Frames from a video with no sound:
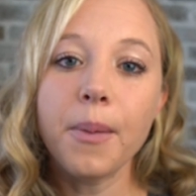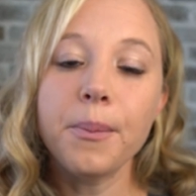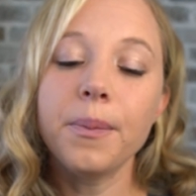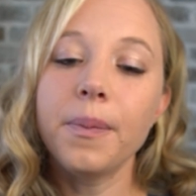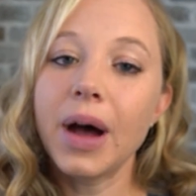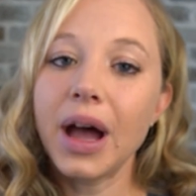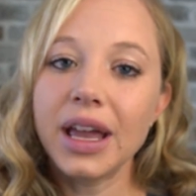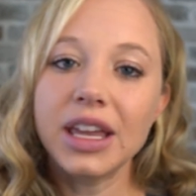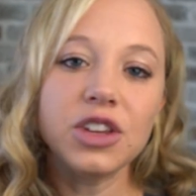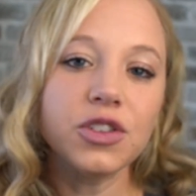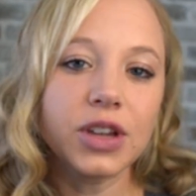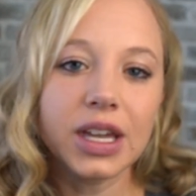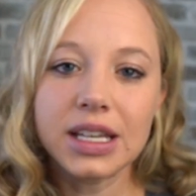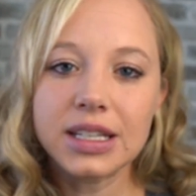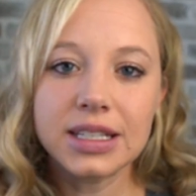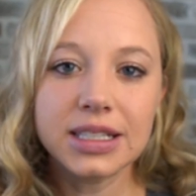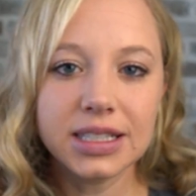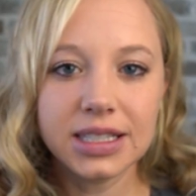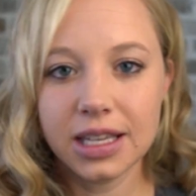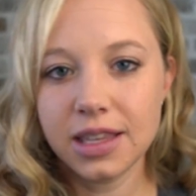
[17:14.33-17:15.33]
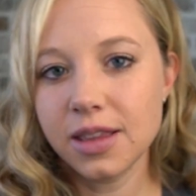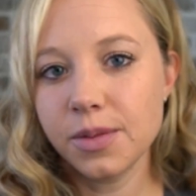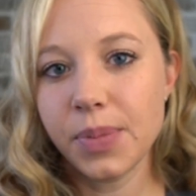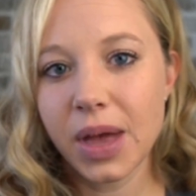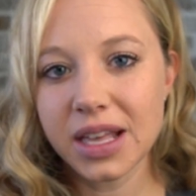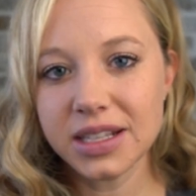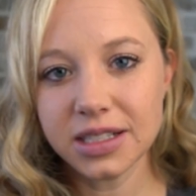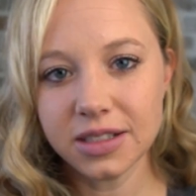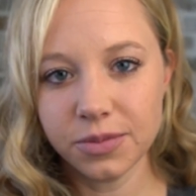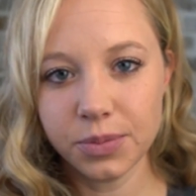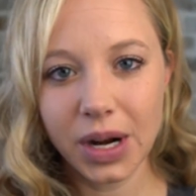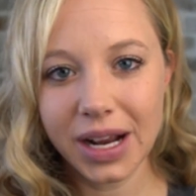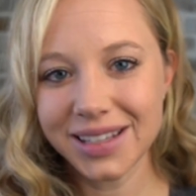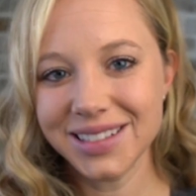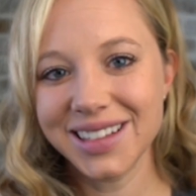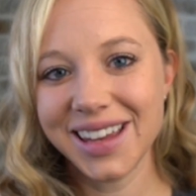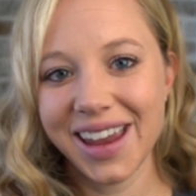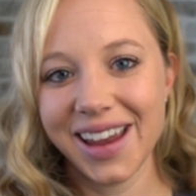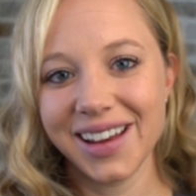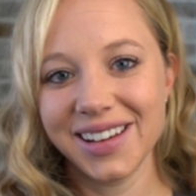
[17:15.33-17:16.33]
But you get to see the best of Bryce
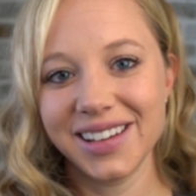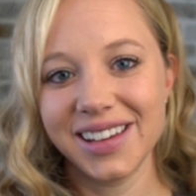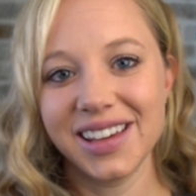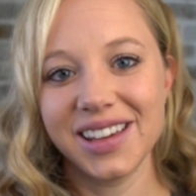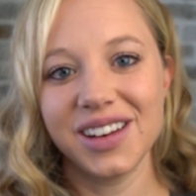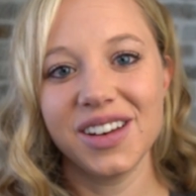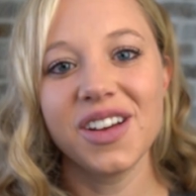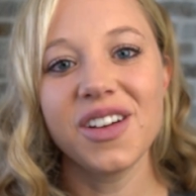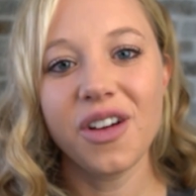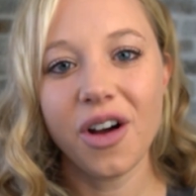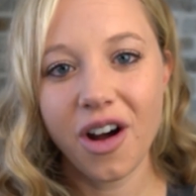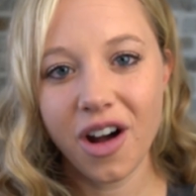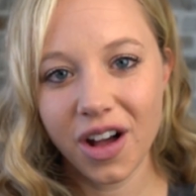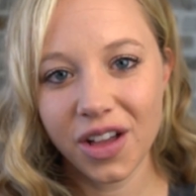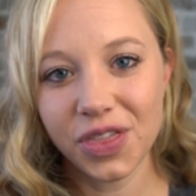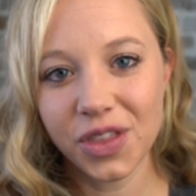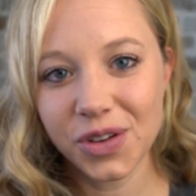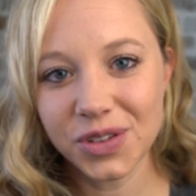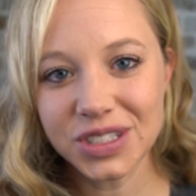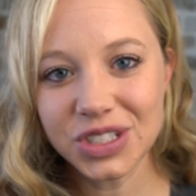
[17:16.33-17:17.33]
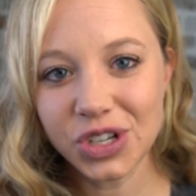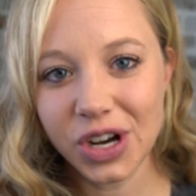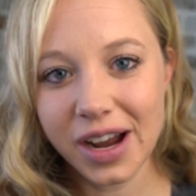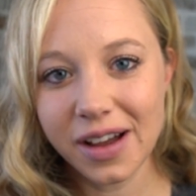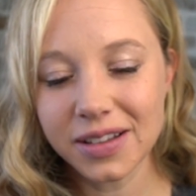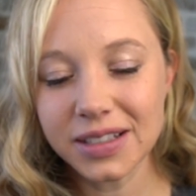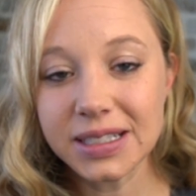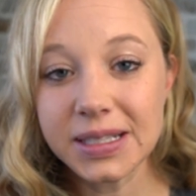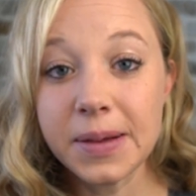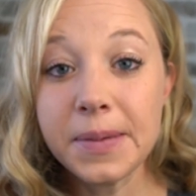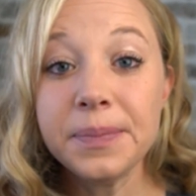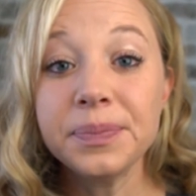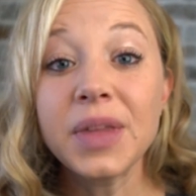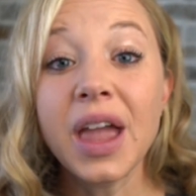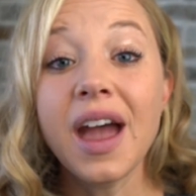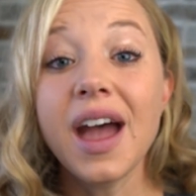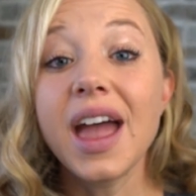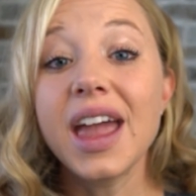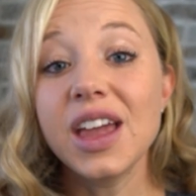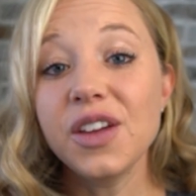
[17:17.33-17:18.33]
Canyon on those trails.
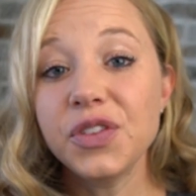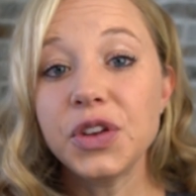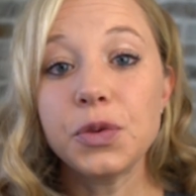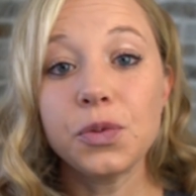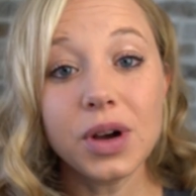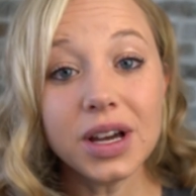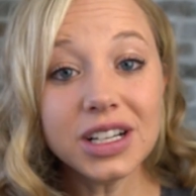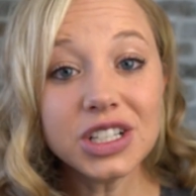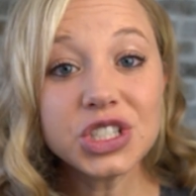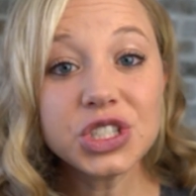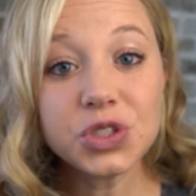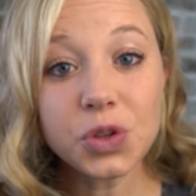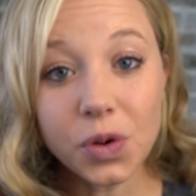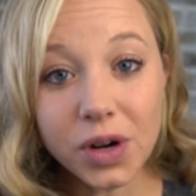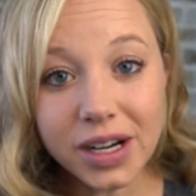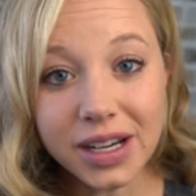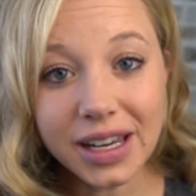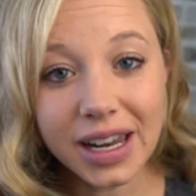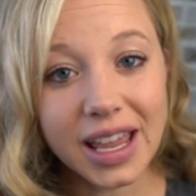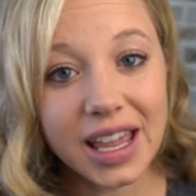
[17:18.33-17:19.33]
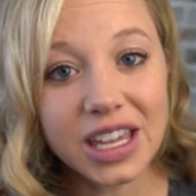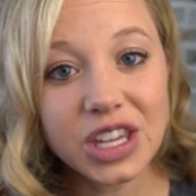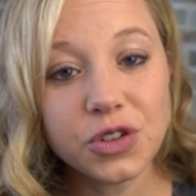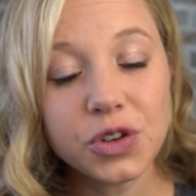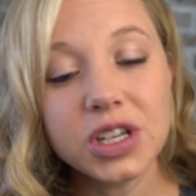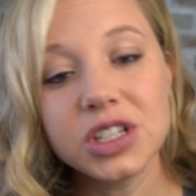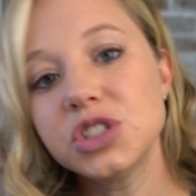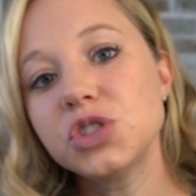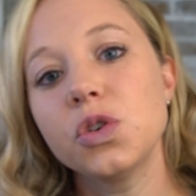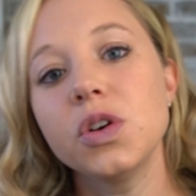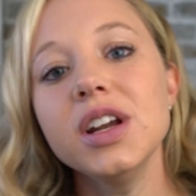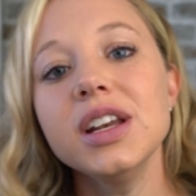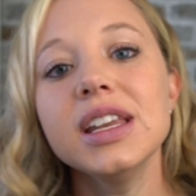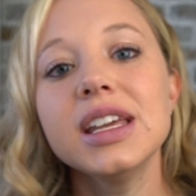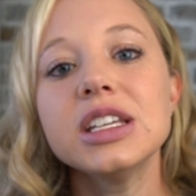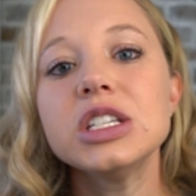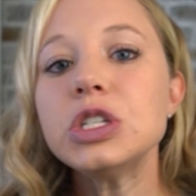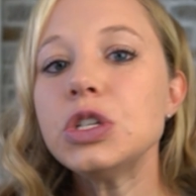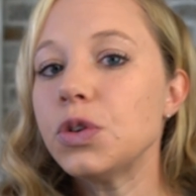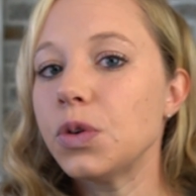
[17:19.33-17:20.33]
If you want to shorten it, you can shorten
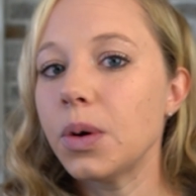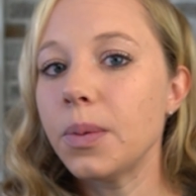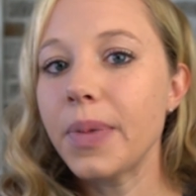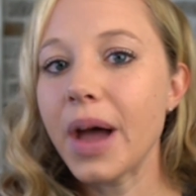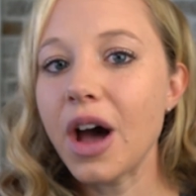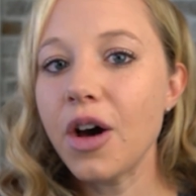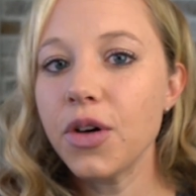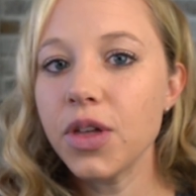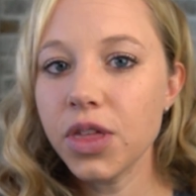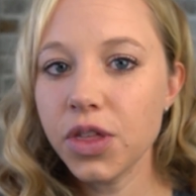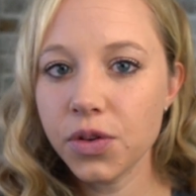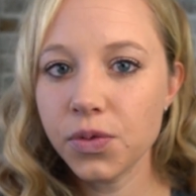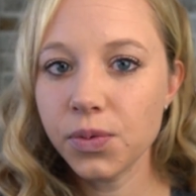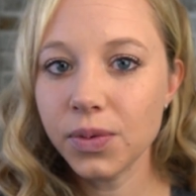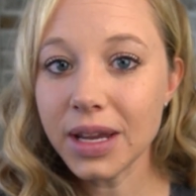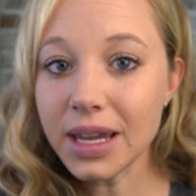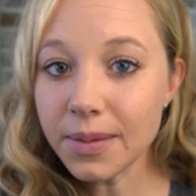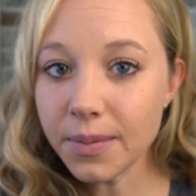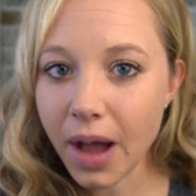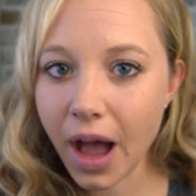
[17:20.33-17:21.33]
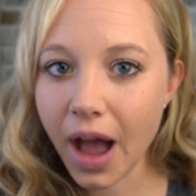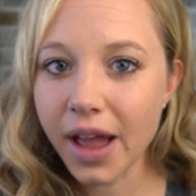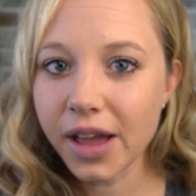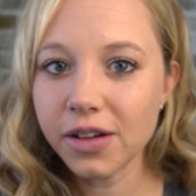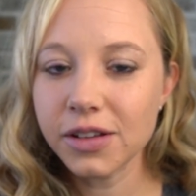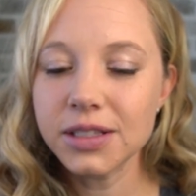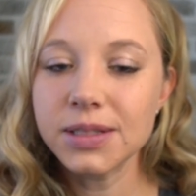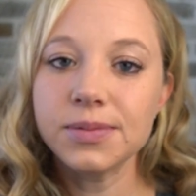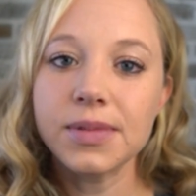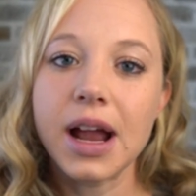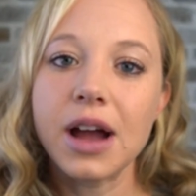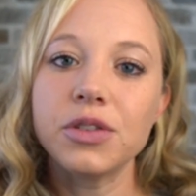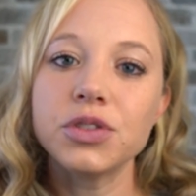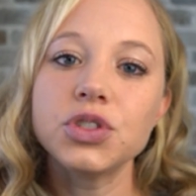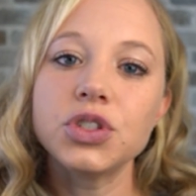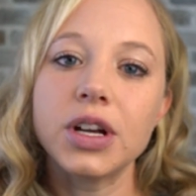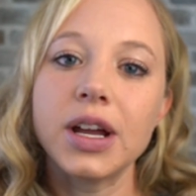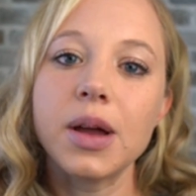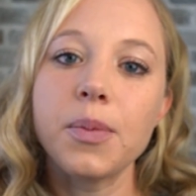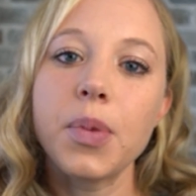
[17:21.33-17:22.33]
it to about 3 miles round
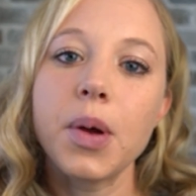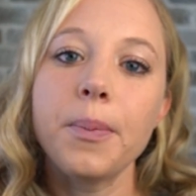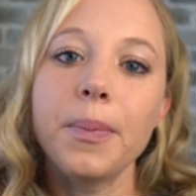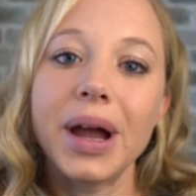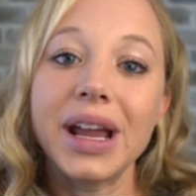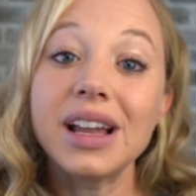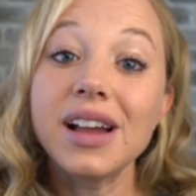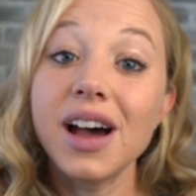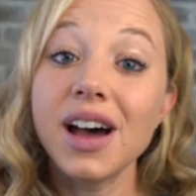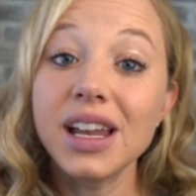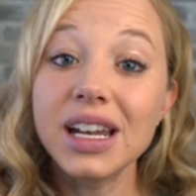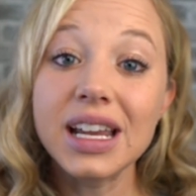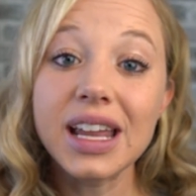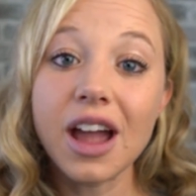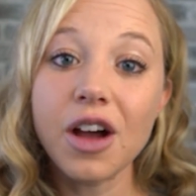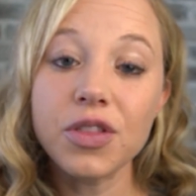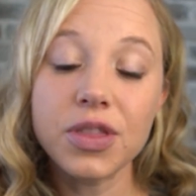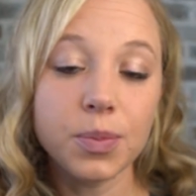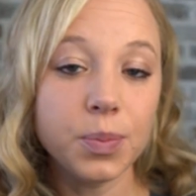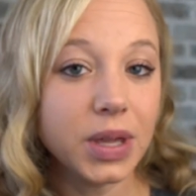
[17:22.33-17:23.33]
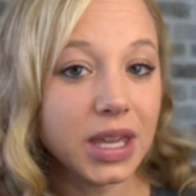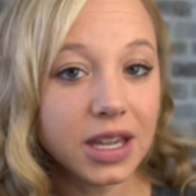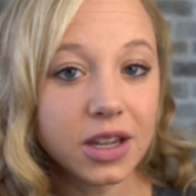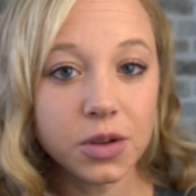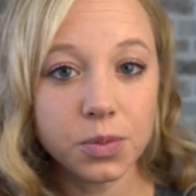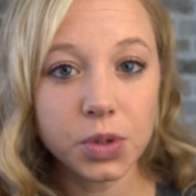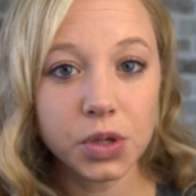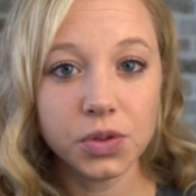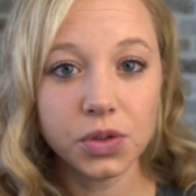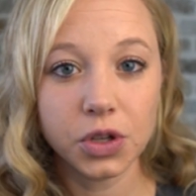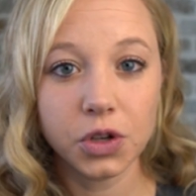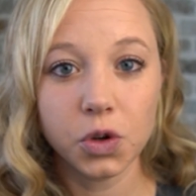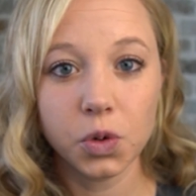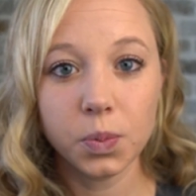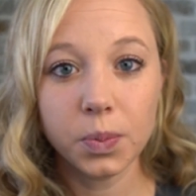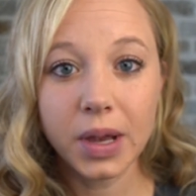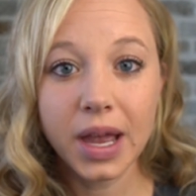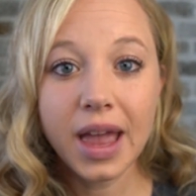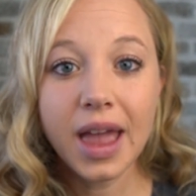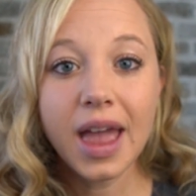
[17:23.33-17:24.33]
trip by cutting out the Peekaboo Loop.